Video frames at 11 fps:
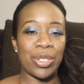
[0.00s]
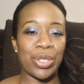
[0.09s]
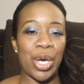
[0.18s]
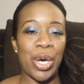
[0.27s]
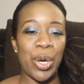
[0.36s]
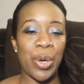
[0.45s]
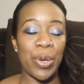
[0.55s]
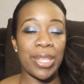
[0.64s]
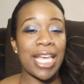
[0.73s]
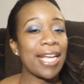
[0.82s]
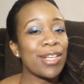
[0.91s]

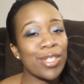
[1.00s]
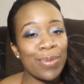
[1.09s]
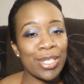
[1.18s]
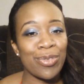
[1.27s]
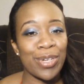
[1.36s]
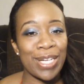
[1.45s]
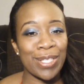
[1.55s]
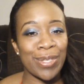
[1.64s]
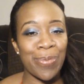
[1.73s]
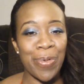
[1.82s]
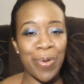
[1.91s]
So thank you so much for your
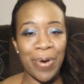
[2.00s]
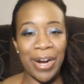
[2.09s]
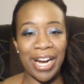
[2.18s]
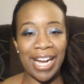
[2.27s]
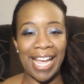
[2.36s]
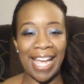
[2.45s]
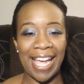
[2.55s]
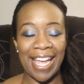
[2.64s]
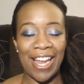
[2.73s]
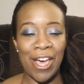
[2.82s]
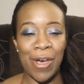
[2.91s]
support,
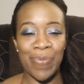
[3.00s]
and